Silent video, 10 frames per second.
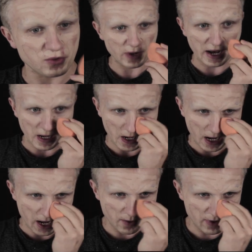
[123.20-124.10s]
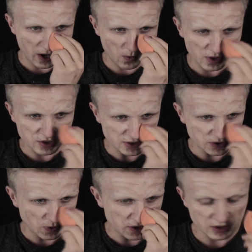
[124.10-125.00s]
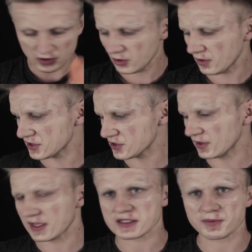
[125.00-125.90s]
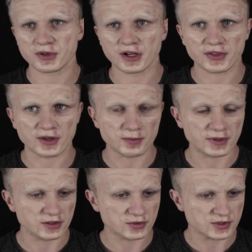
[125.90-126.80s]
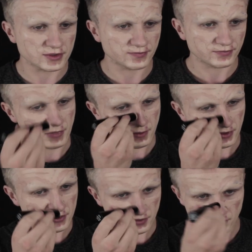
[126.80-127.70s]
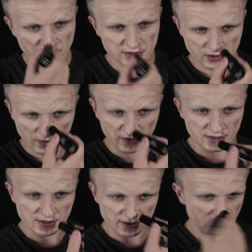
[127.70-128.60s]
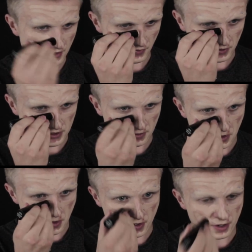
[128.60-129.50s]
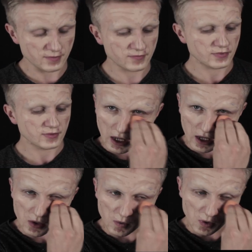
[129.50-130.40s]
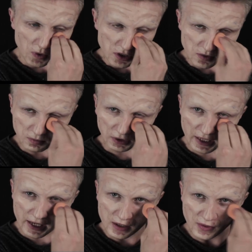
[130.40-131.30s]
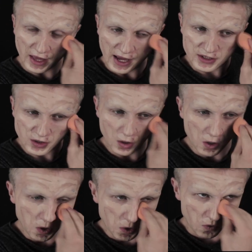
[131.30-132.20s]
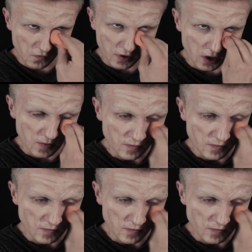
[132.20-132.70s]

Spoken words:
Great. And we're just going to, oh, I've just realized I put nothing on my nose. Maybe there's a reason to why this isn't my full-time career. And we're going to blend that all over.